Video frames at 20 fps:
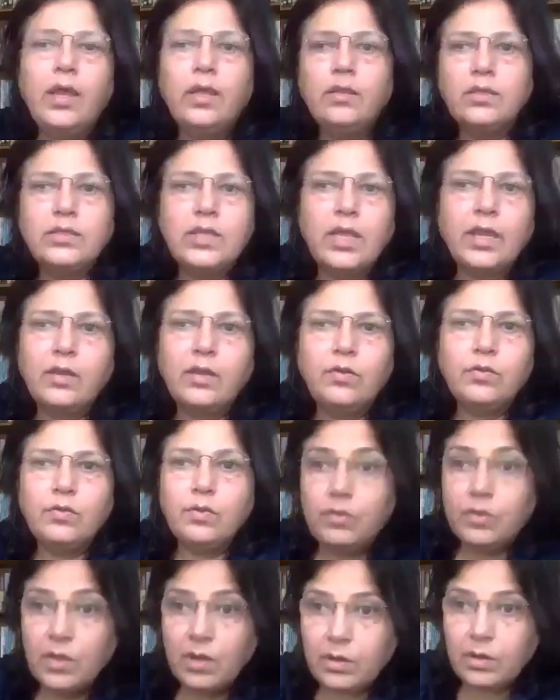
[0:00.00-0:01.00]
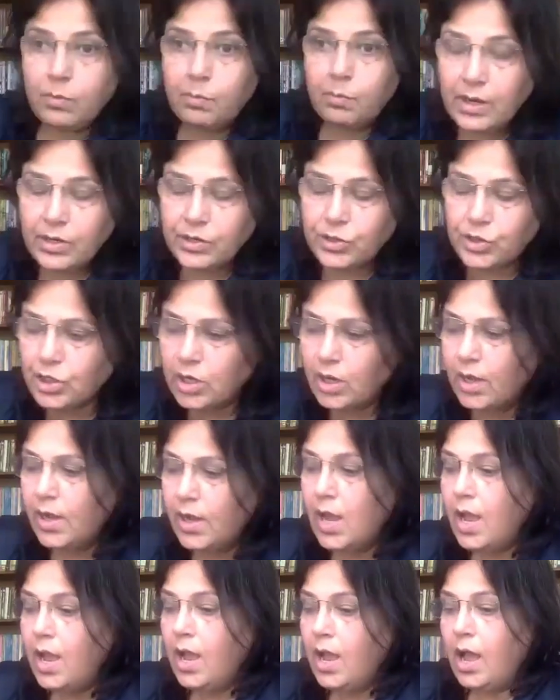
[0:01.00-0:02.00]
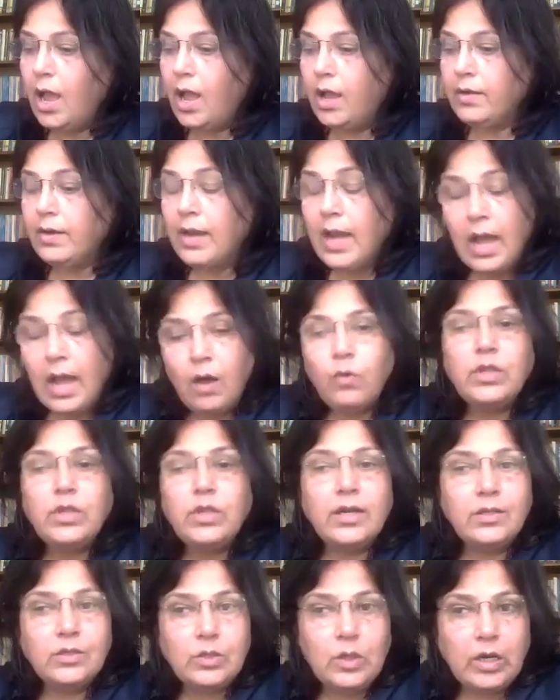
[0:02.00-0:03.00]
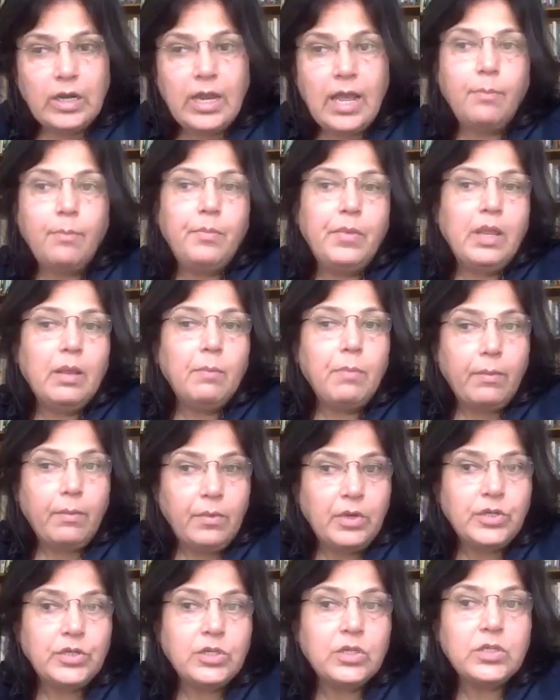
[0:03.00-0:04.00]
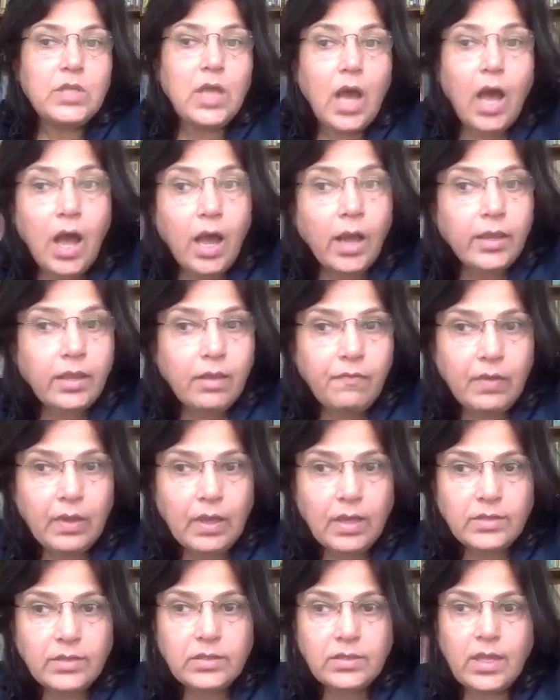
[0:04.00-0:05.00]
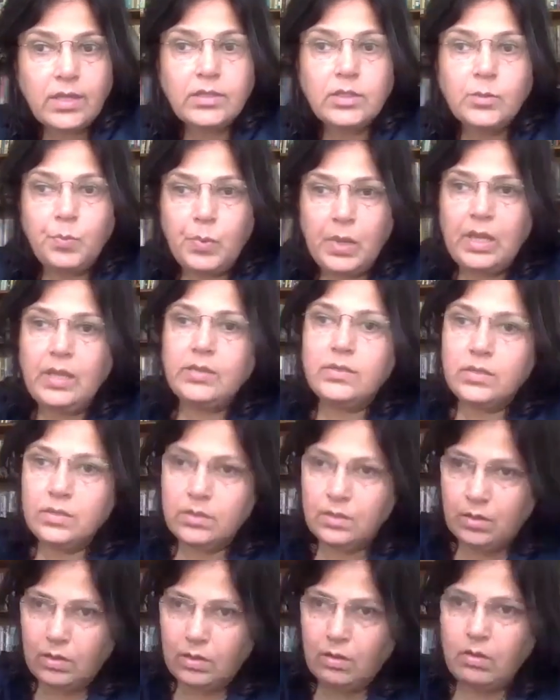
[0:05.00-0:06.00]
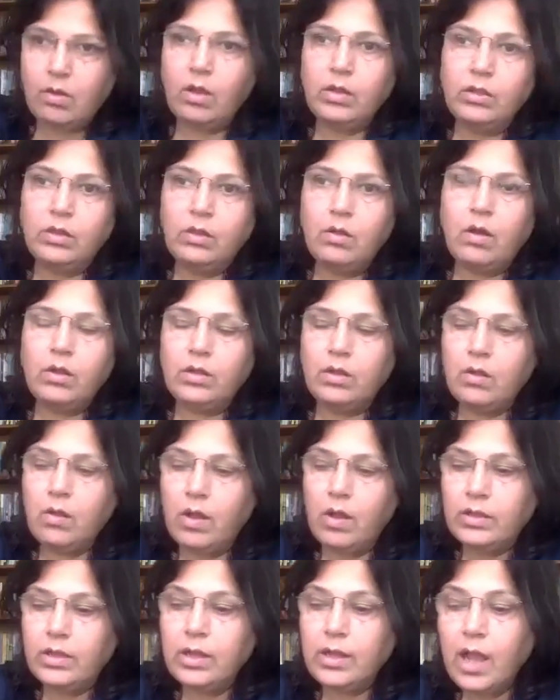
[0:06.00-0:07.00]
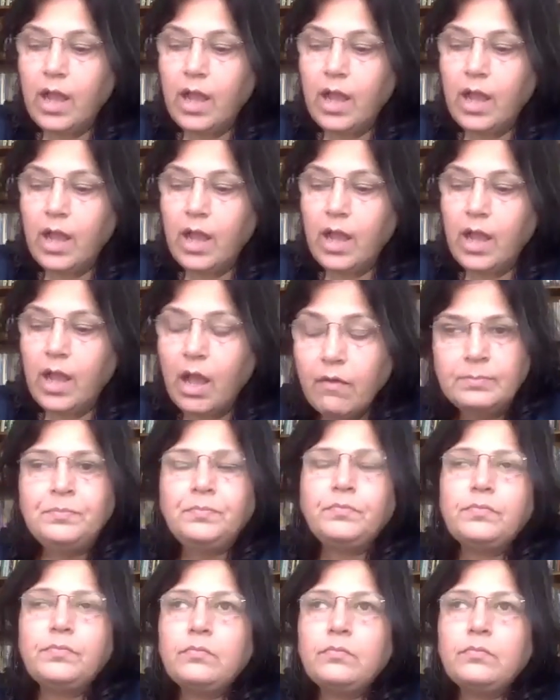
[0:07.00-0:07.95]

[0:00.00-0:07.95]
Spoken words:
in the second or the third page. Now that is not happening. Publishers are giving us that space on the cover.